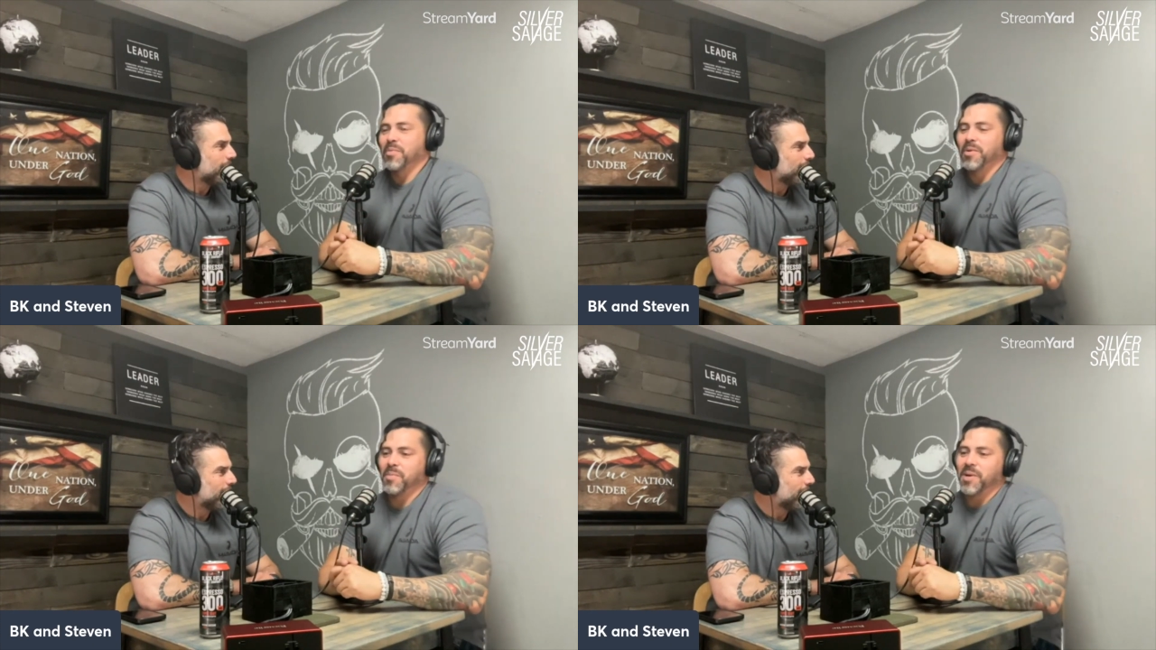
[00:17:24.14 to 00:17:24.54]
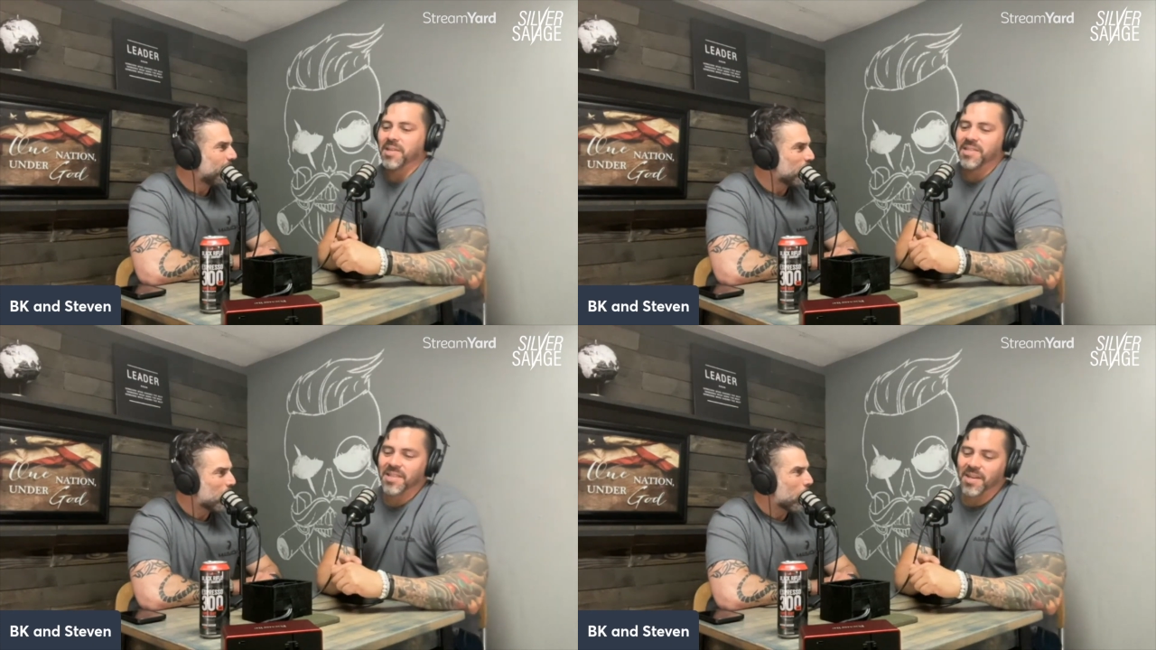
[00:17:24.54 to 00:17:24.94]
Speaker 1: pretty
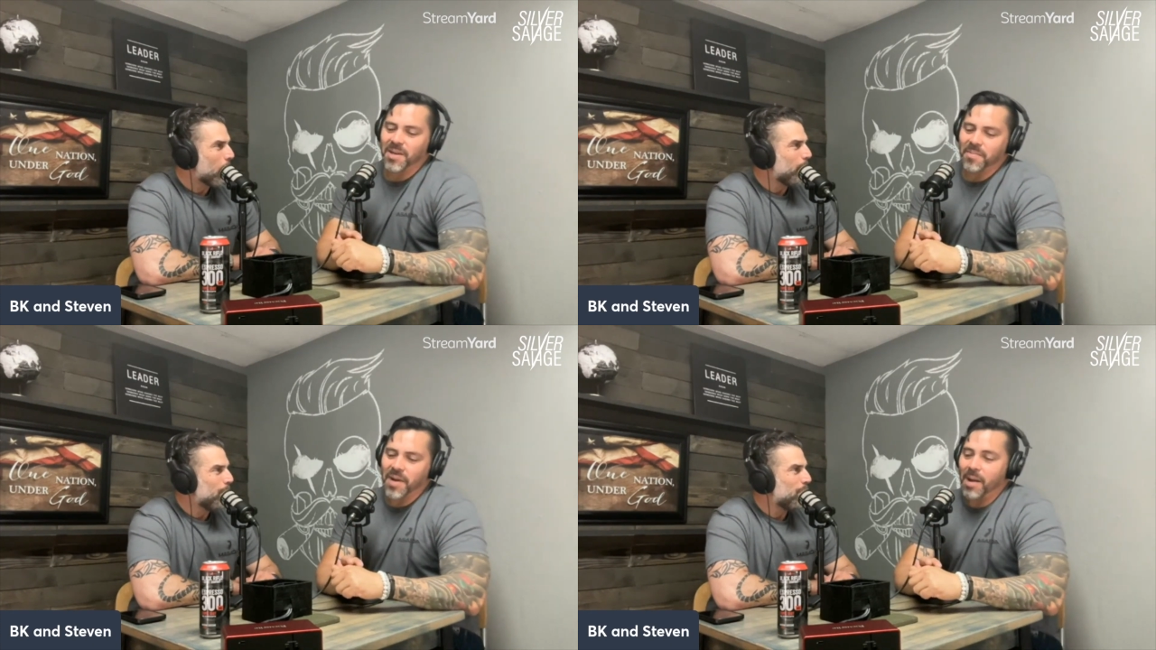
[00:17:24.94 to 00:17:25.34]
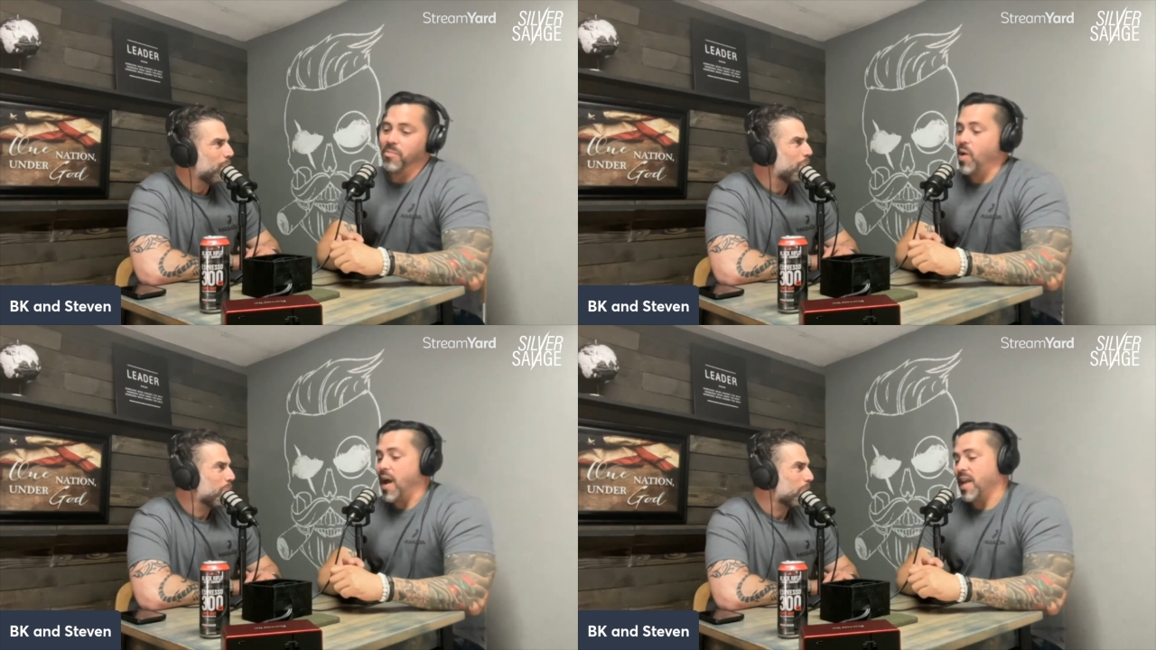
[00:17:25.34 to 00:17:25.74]
much. Um,
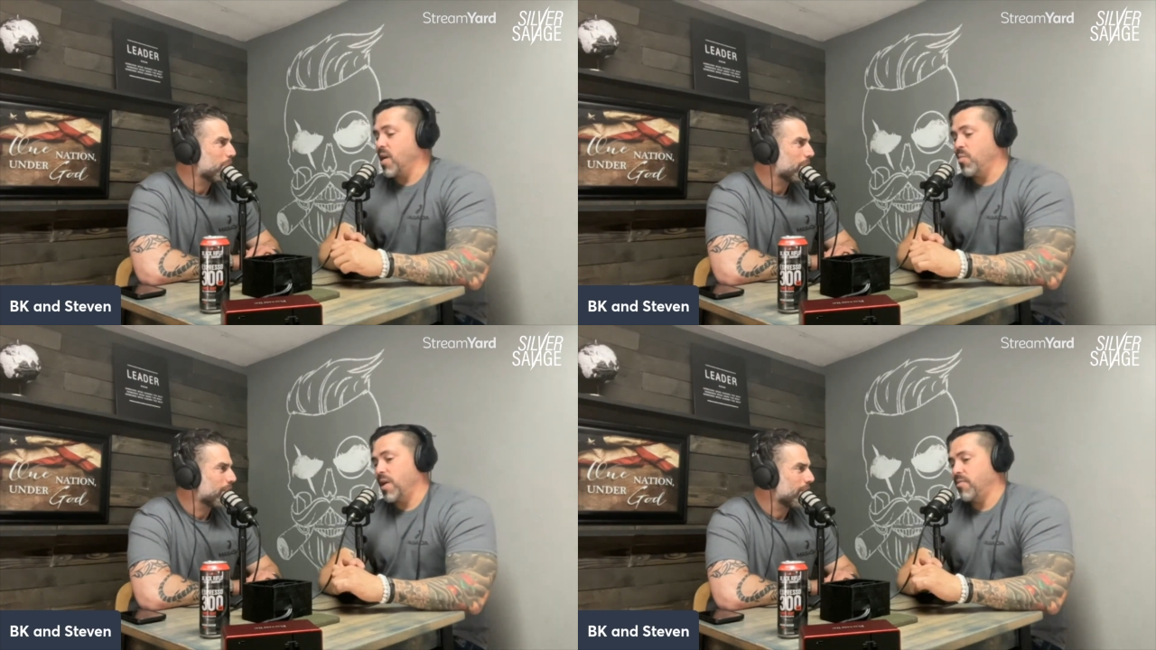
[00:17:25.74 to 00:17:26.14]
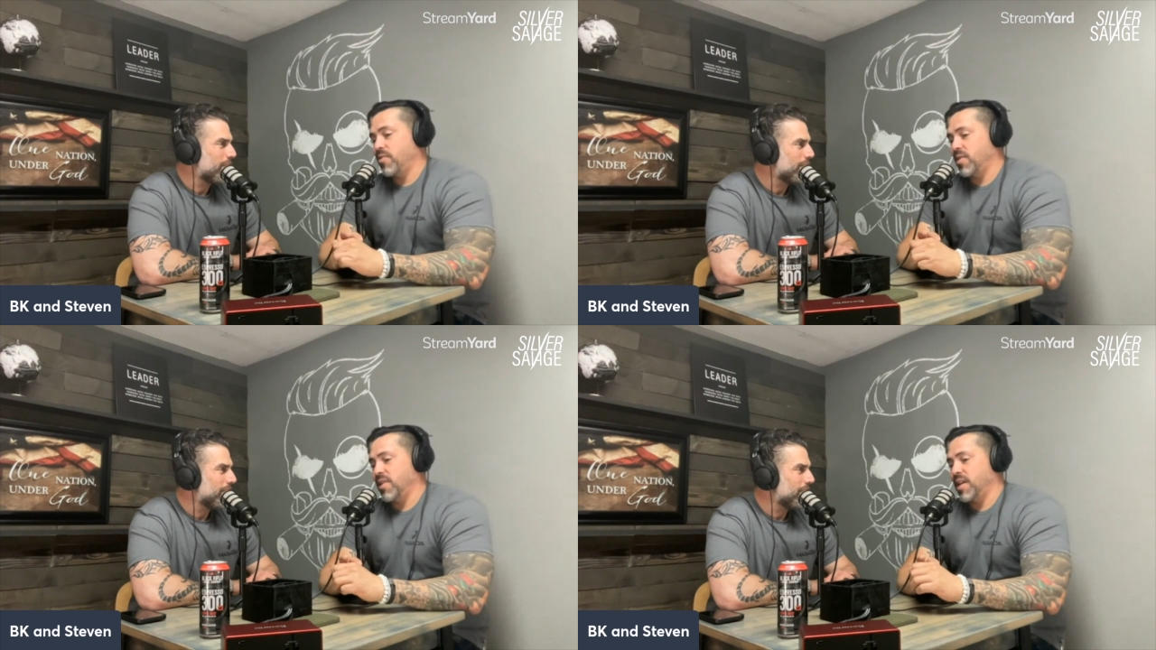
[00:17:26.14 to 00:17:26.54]
I'm I can't wait
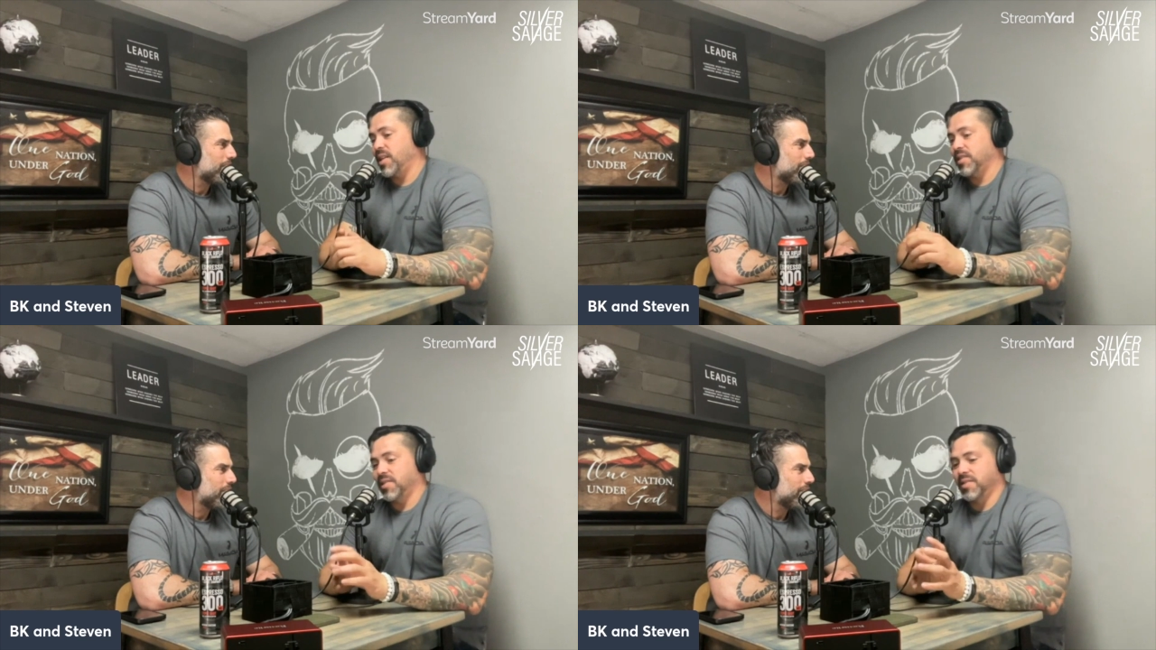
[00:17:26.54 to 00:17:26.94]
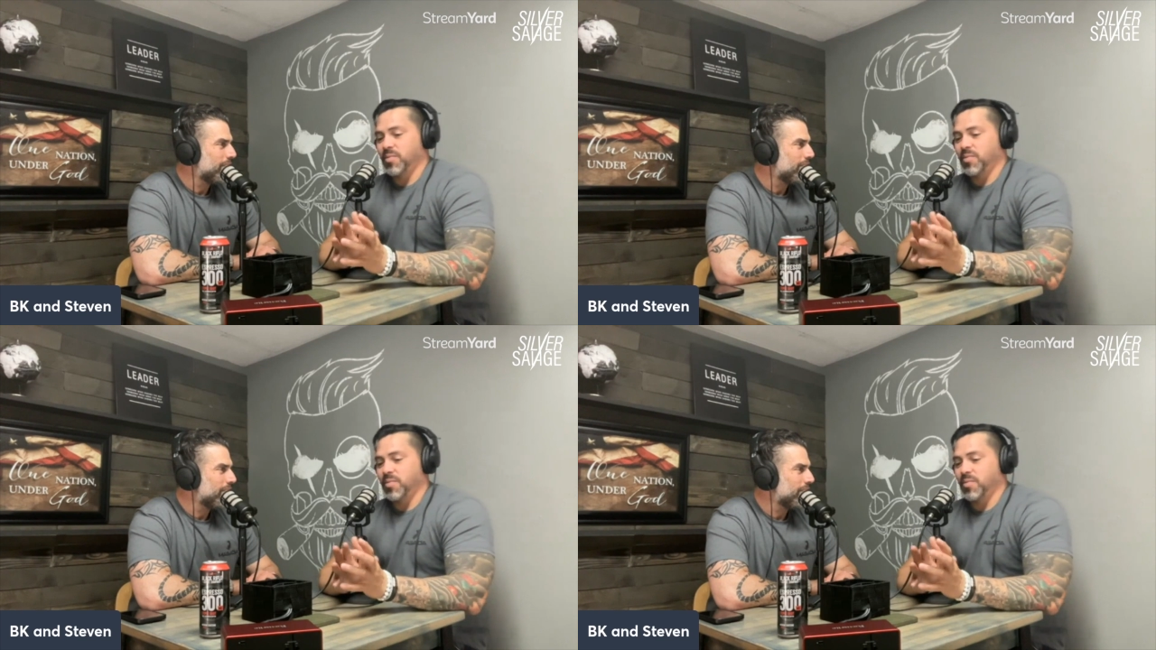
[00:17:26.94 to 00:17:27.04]
for the days